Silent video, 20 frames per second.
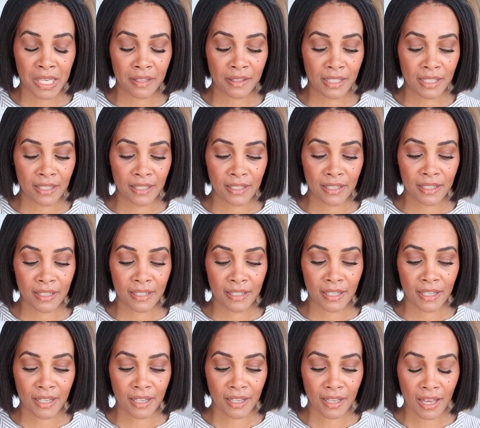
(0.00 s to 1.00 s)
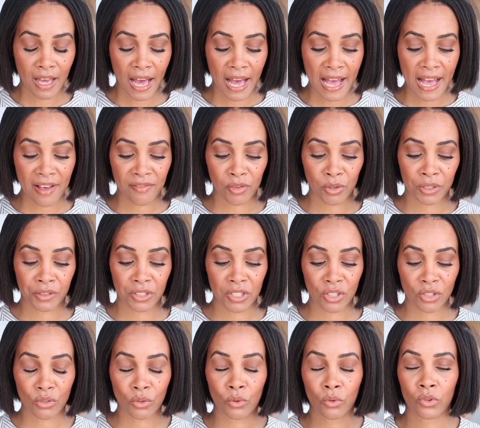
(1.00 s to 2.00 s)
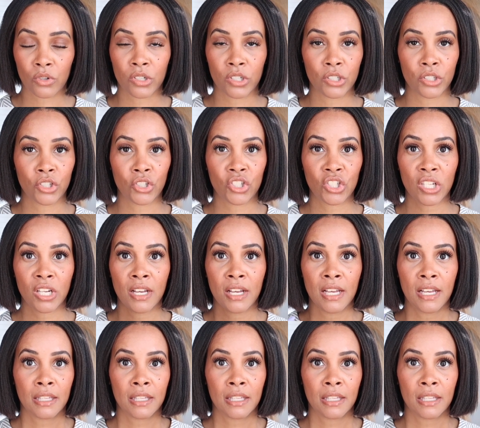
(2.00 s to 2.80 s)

and then I have on this orange